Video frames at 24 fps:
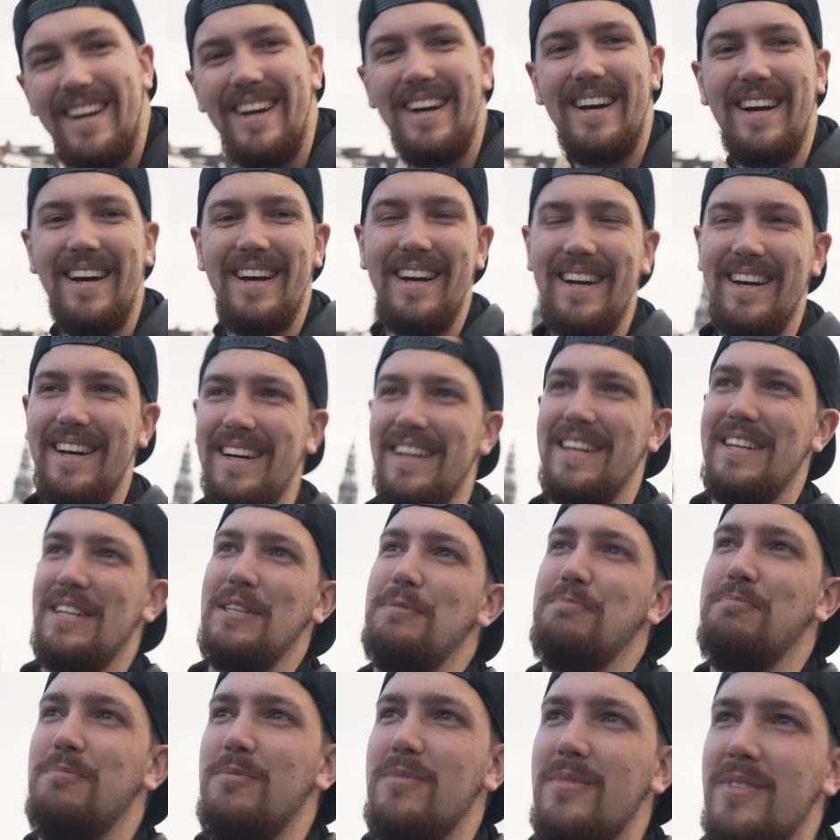
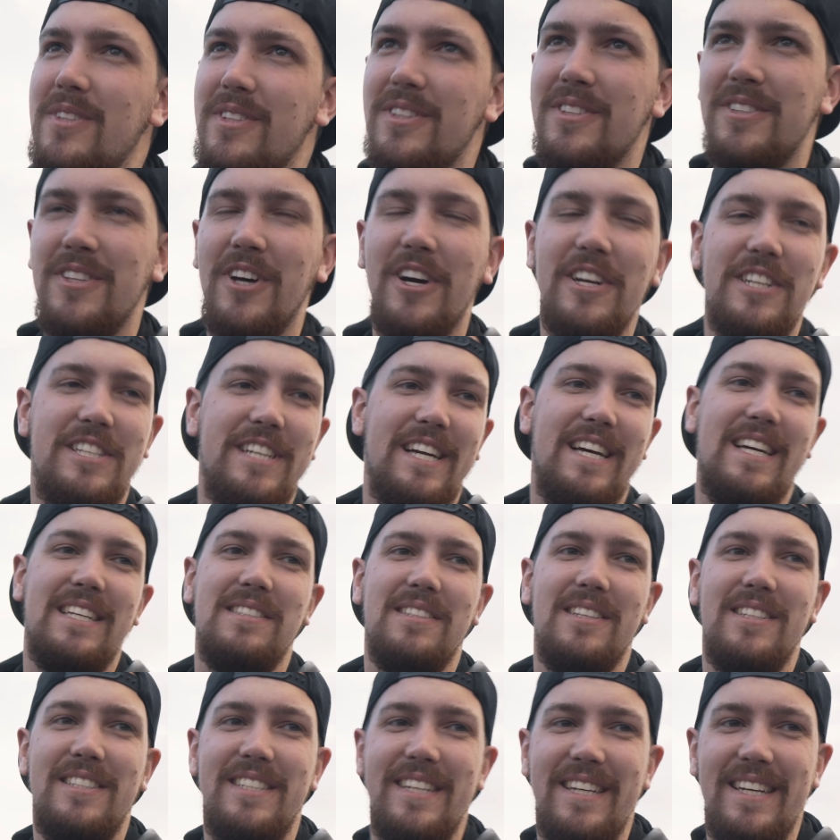um, not yet,
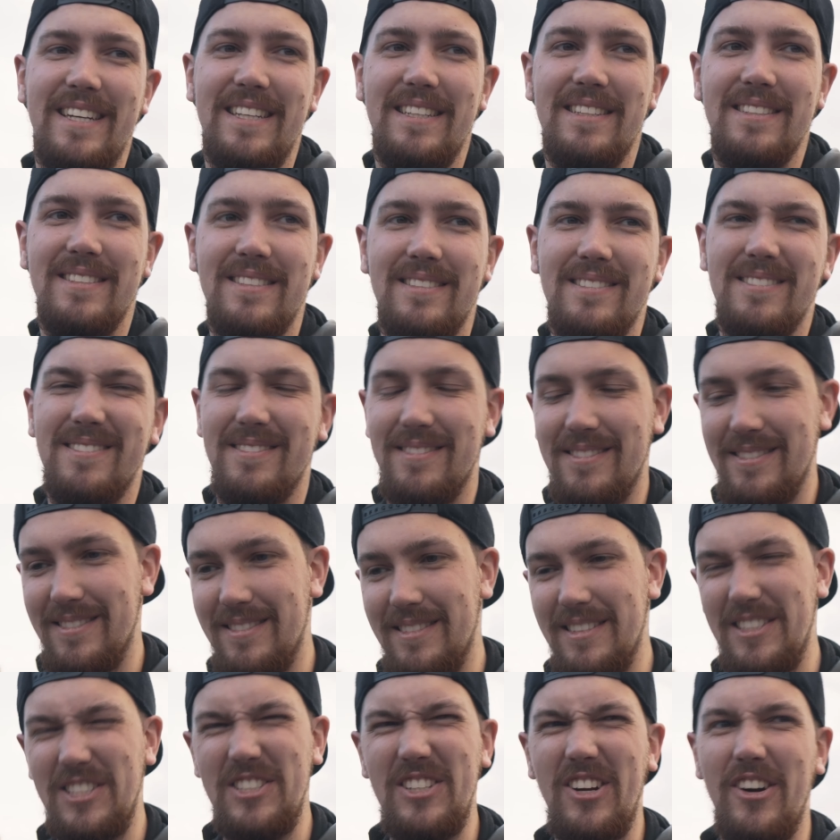not yet. Not yet.
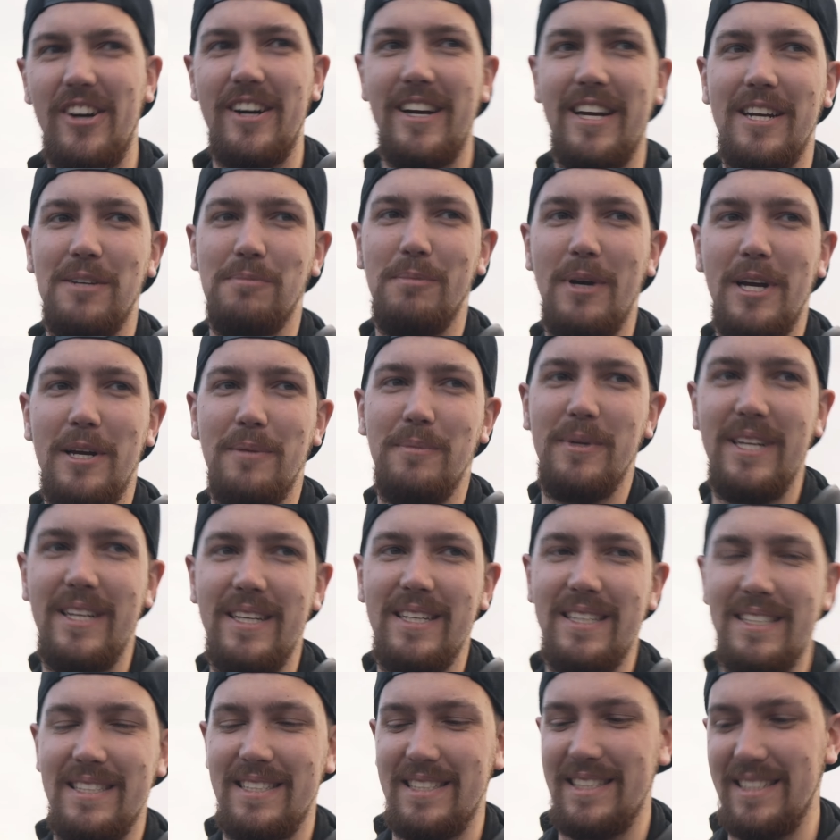Starting start. maybe.
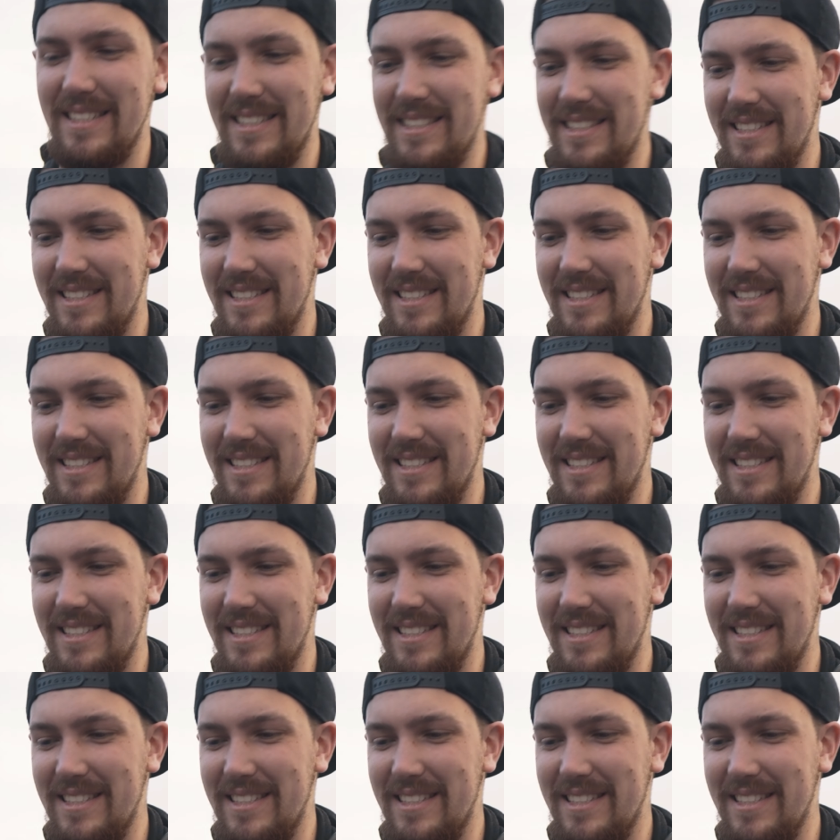It's,